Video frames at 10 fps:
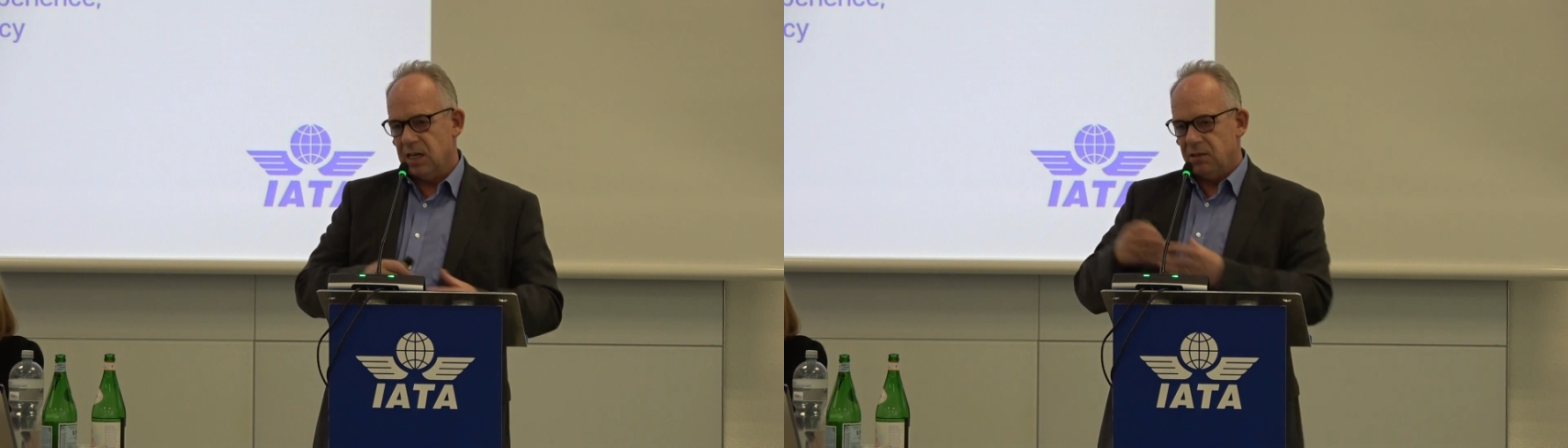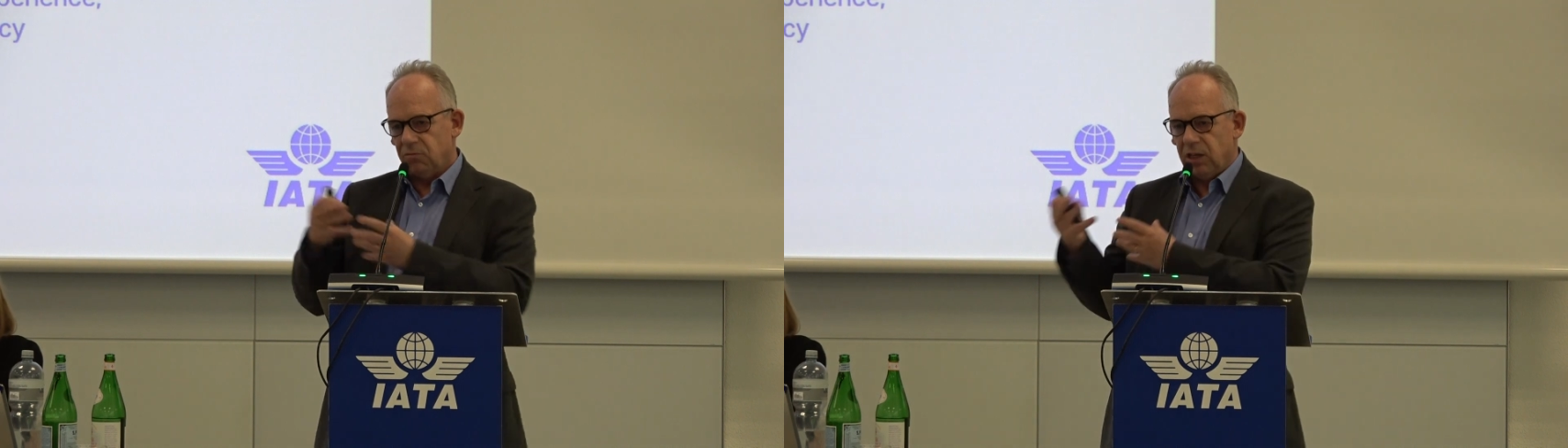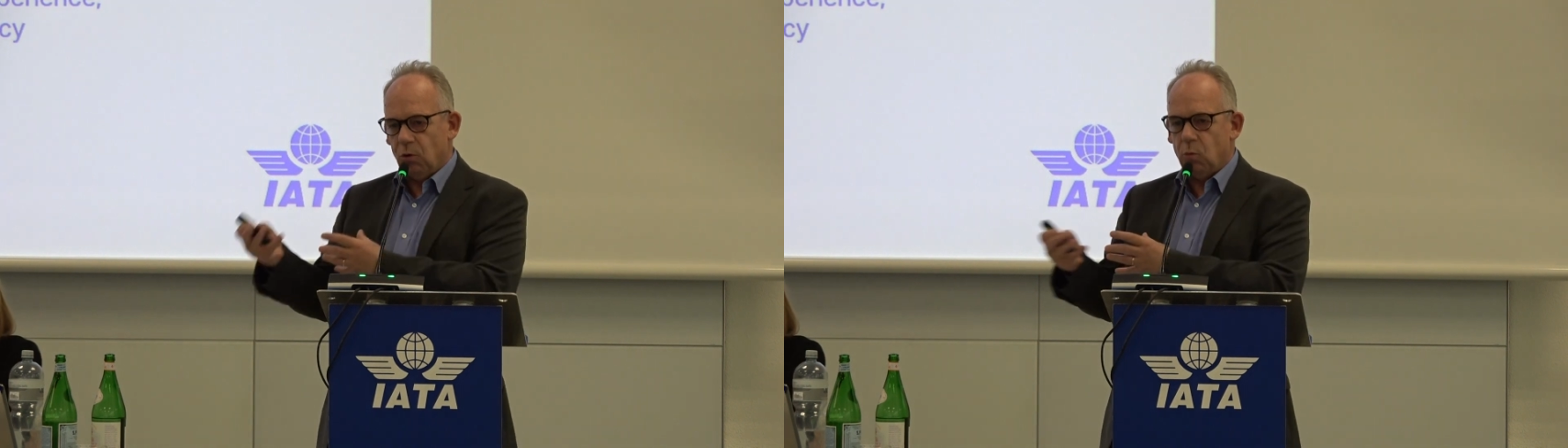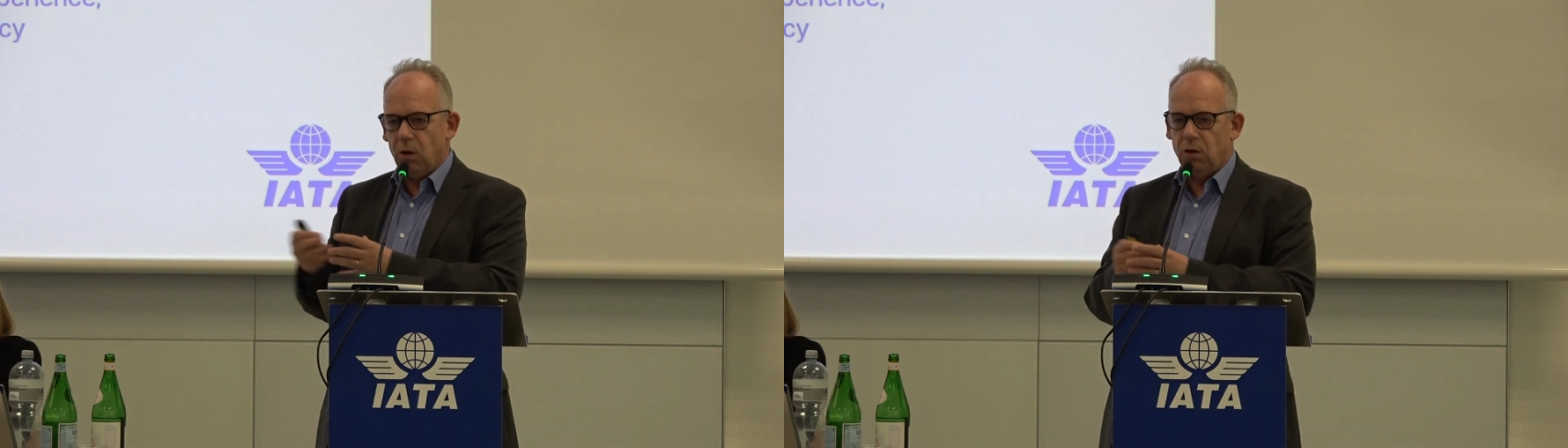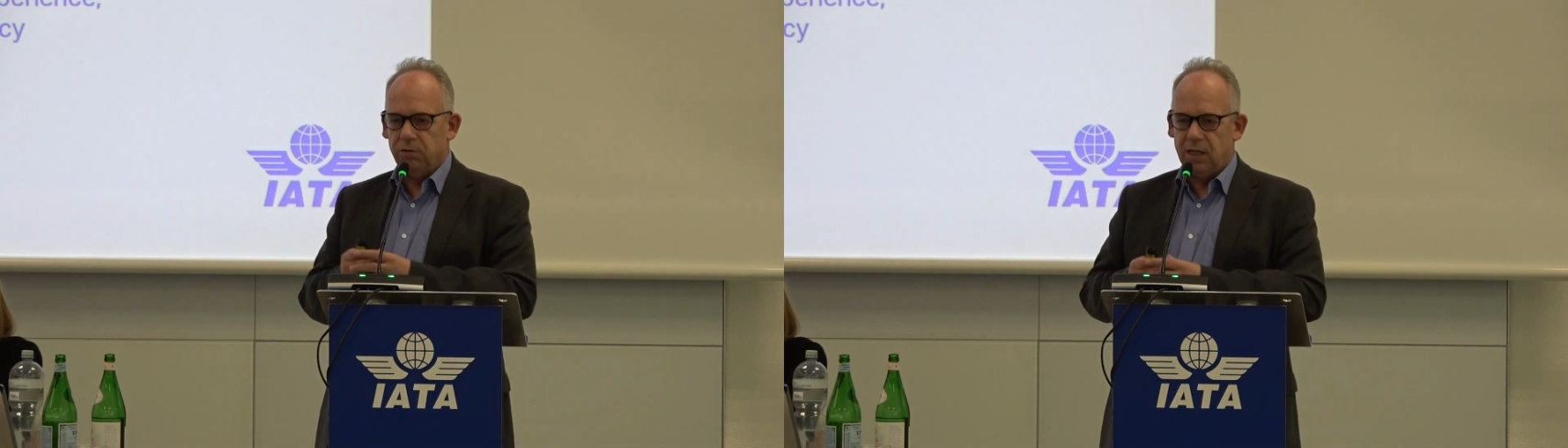in the real
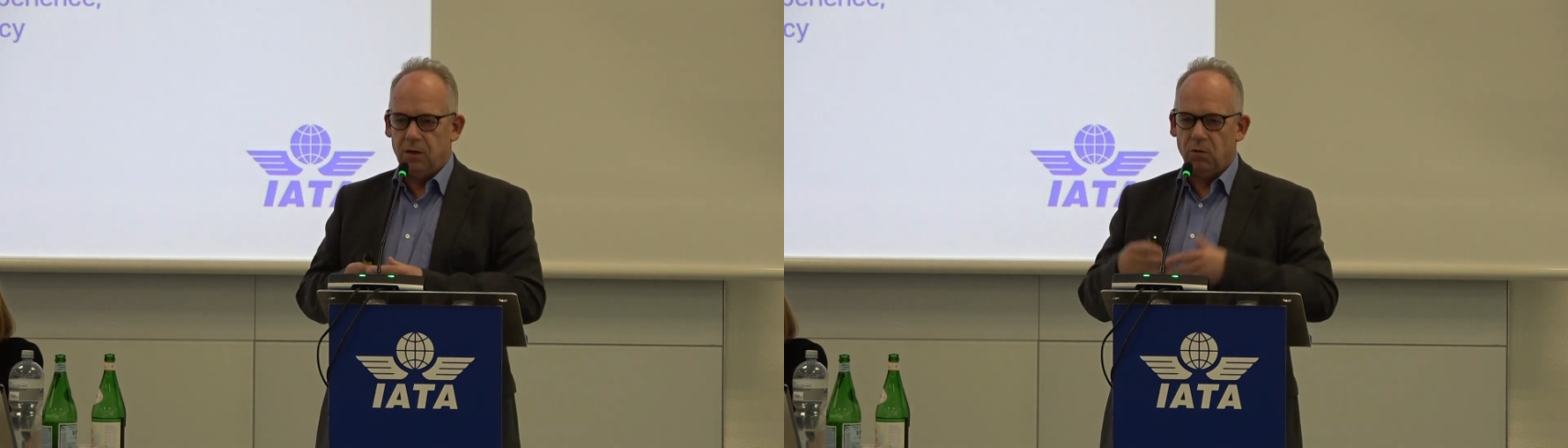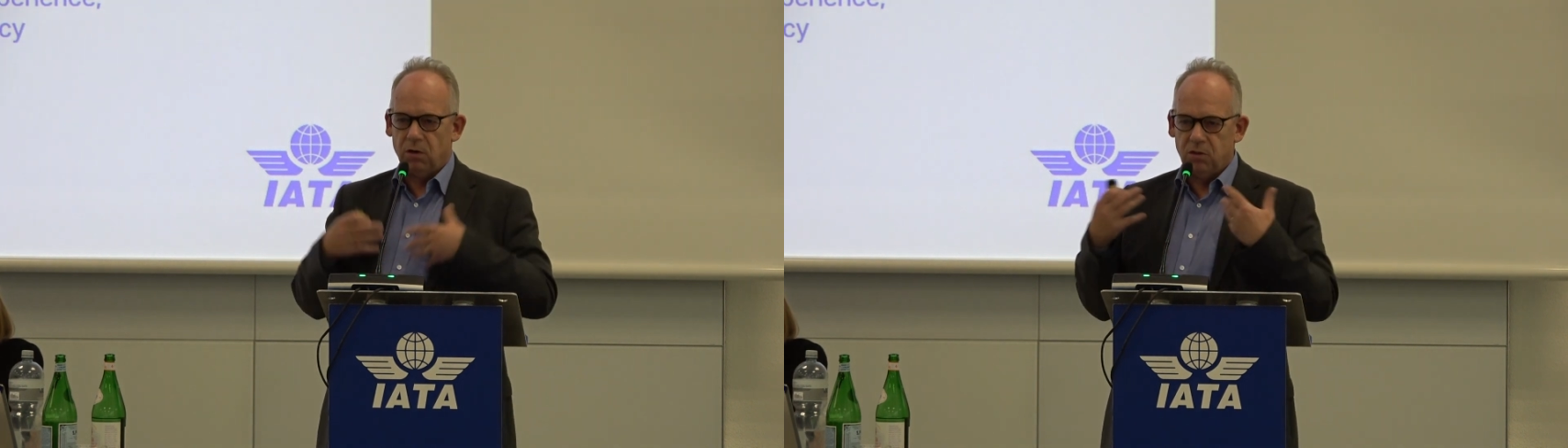world in order to